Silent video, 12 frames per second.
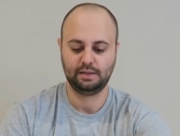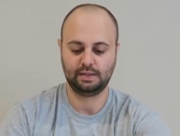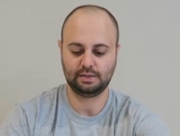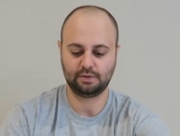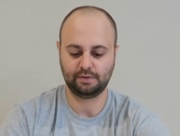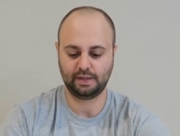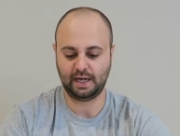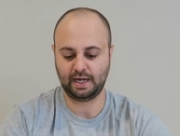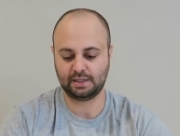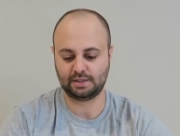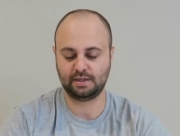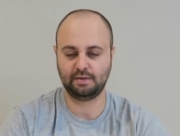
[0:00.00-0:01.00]
These are the
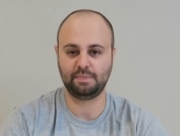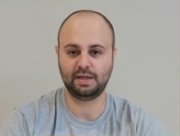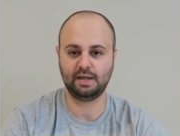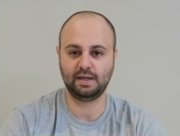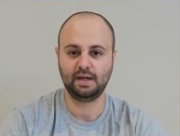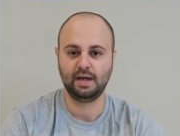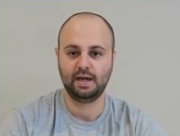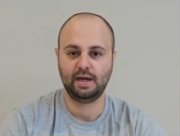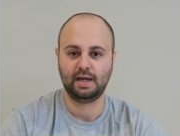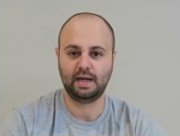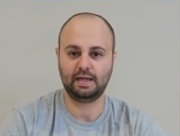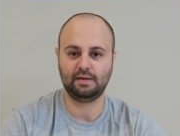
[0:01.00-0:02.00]
HTP
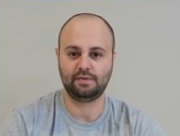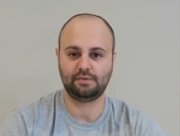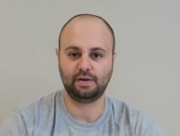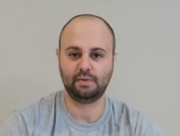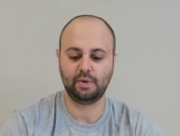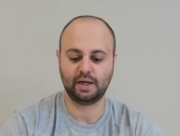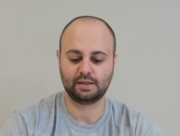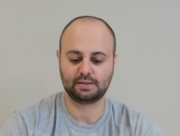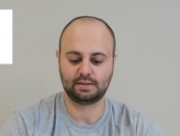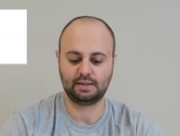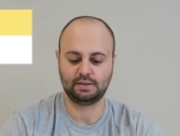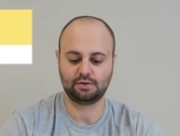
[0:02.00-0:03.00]
83
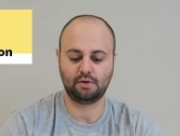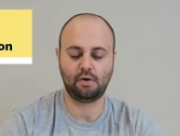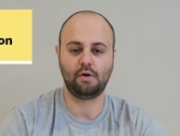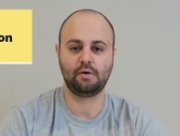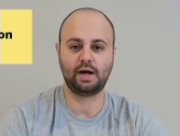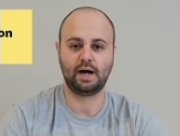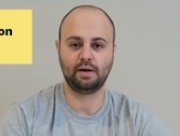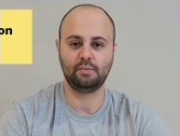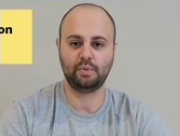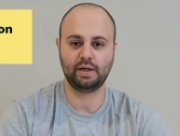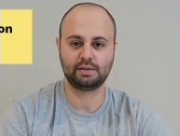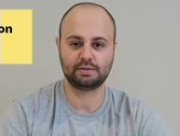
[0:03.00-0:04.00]
wicks. These are all
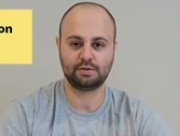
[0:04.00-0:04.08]
cotton wicks.